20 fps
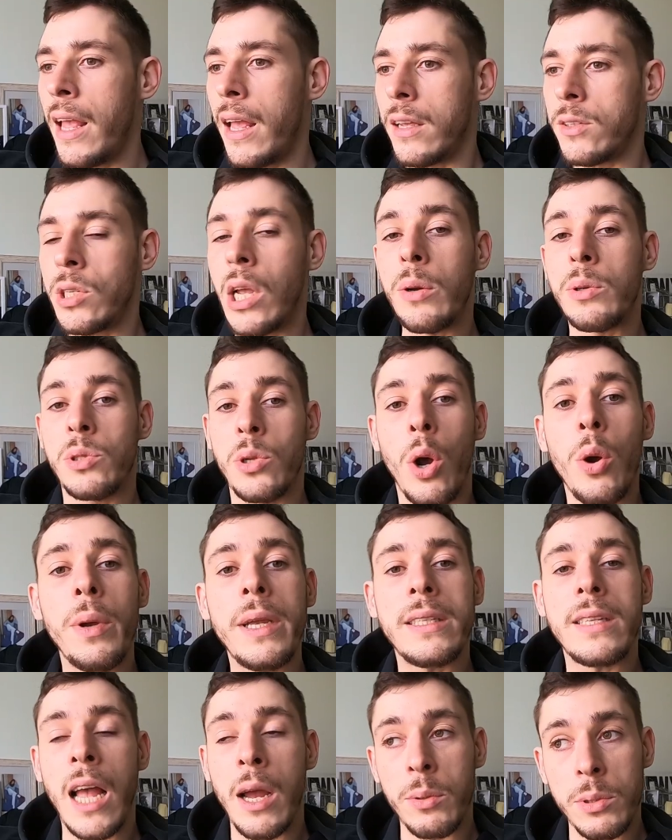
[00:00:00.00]
Yeah, so I was
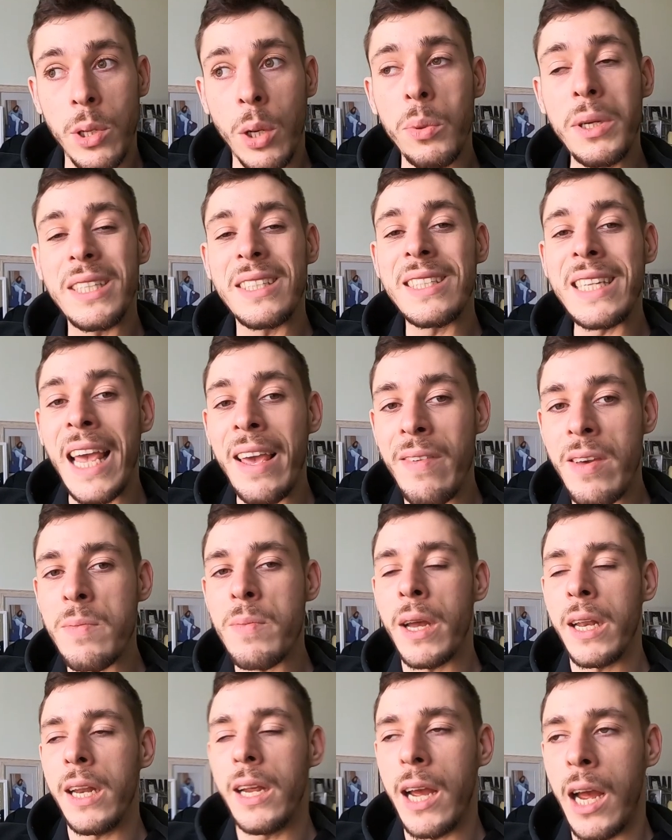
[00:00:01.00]
always I was always saving
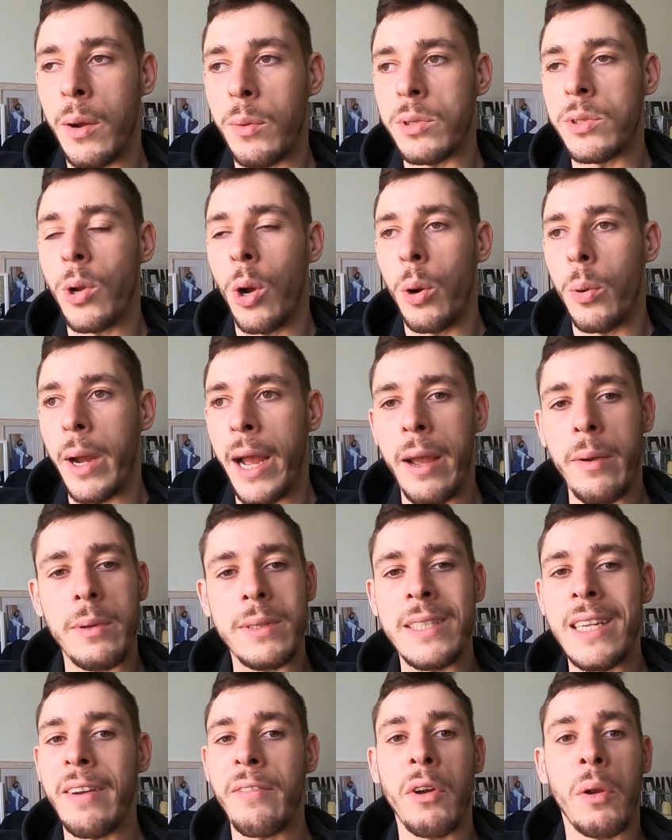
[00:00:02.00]
money. I was all I
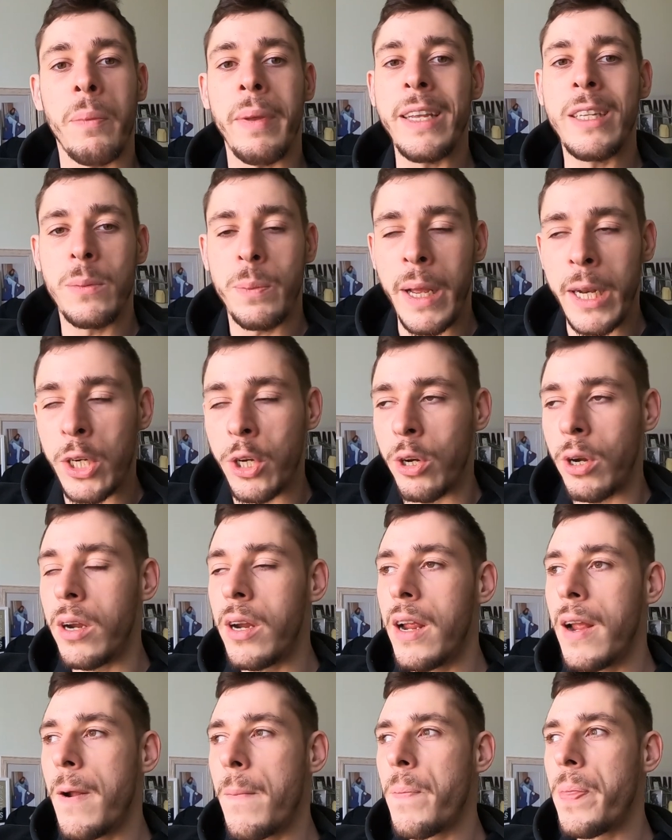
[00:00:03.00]
was never a big spender,
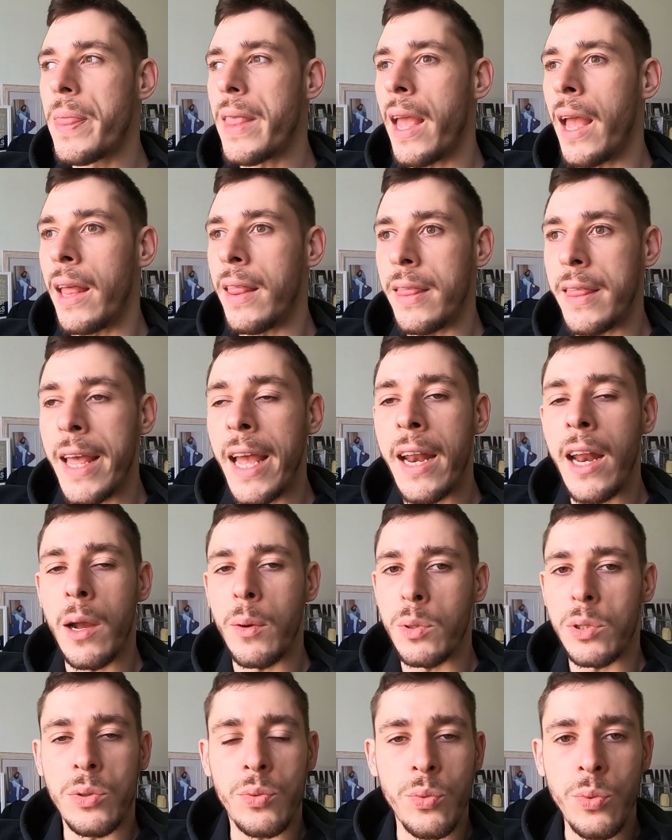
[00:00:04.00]
and then I
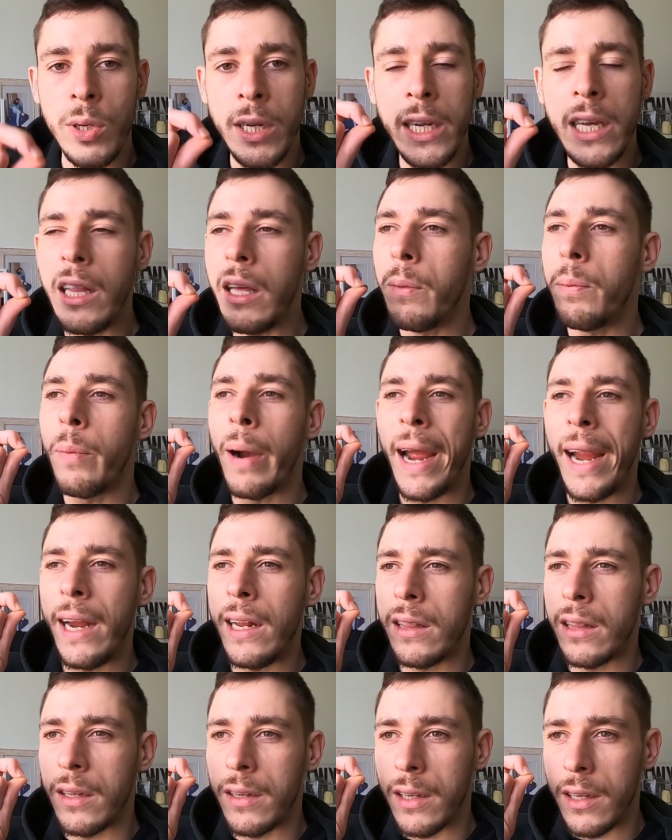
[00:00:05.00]
was really
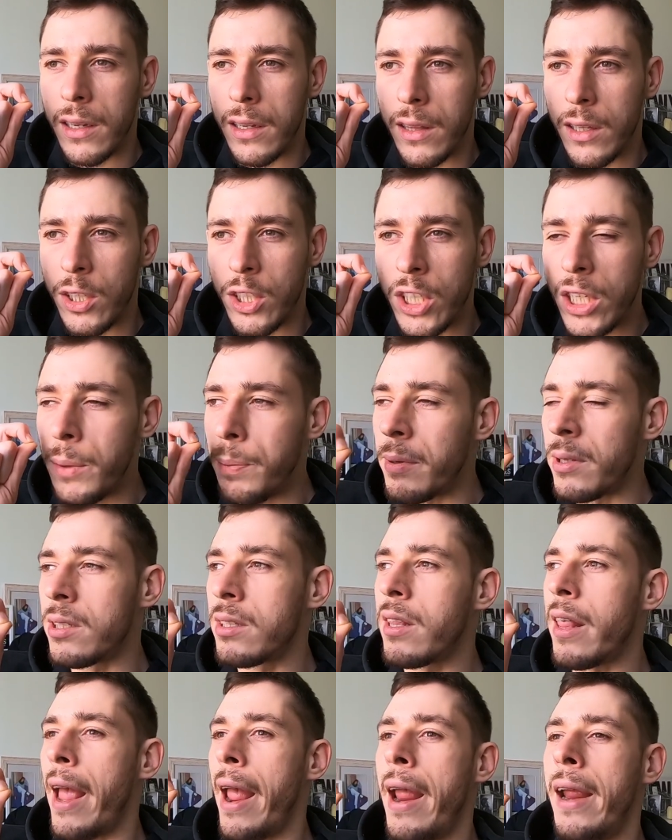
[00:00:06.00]
buying the the
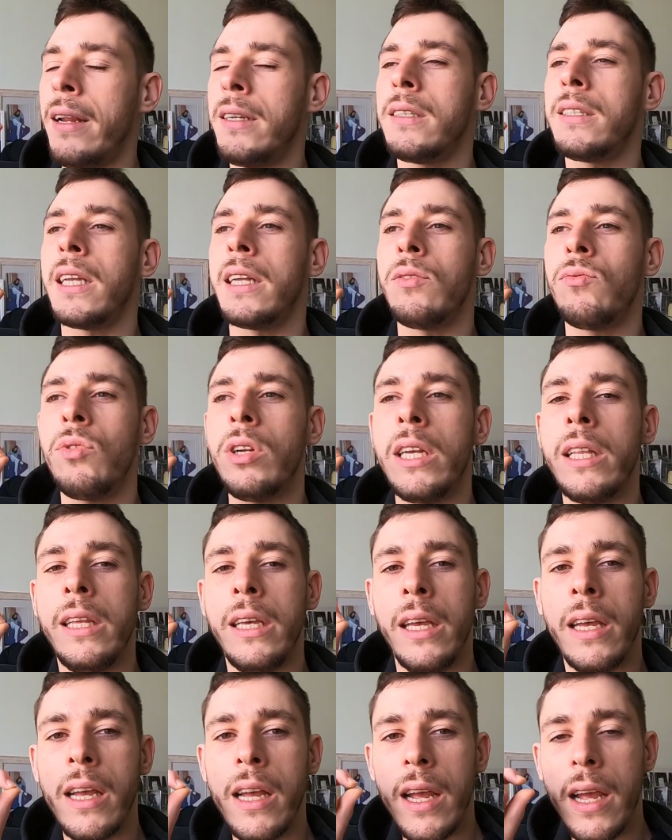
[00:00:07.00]
cheapest things and
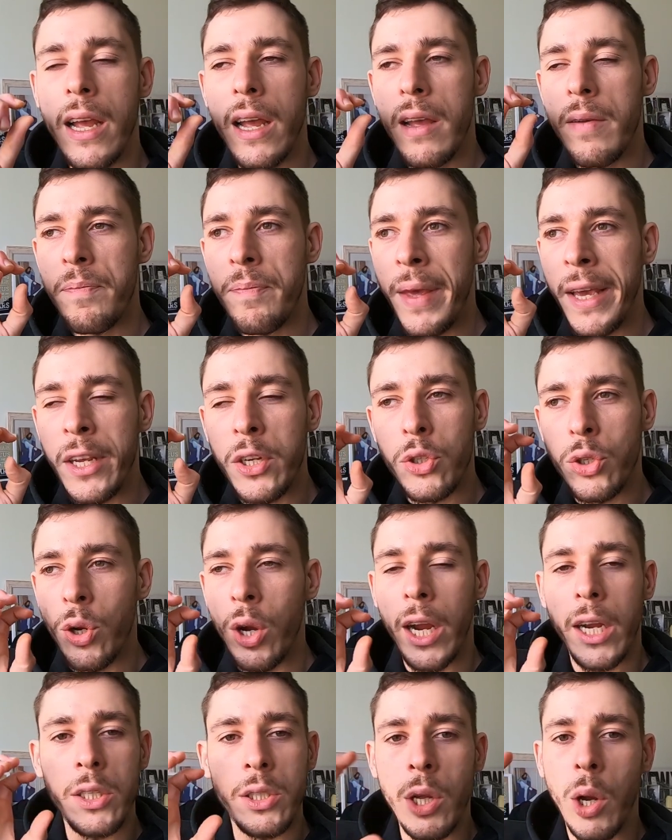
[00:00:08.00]
really making
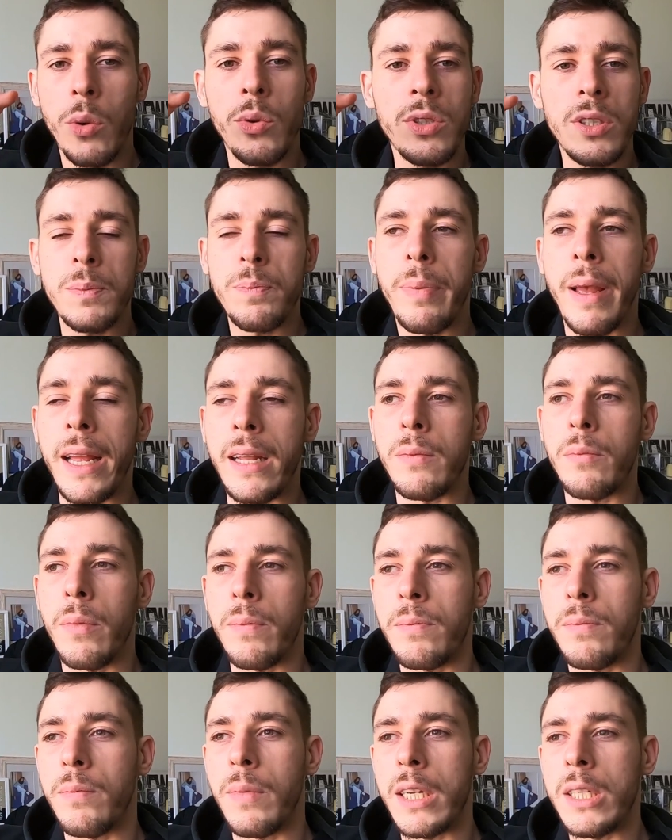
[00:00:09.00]
sure I don't
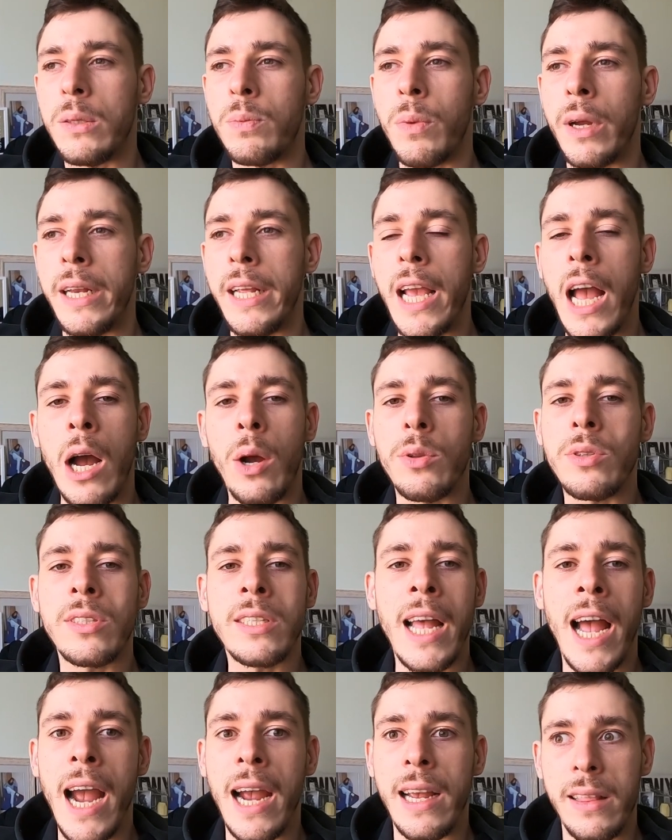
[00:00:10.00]
spend much money
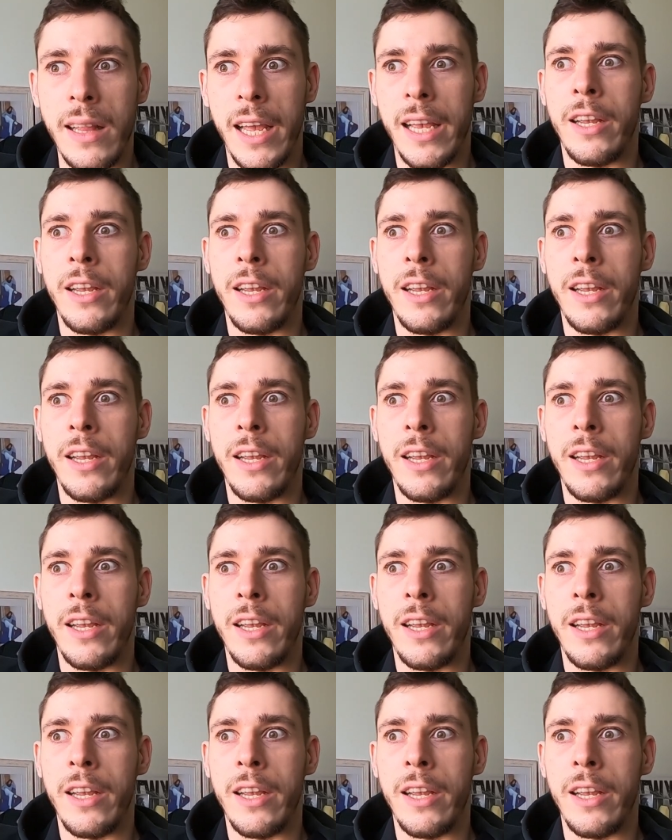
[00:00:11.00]
outside.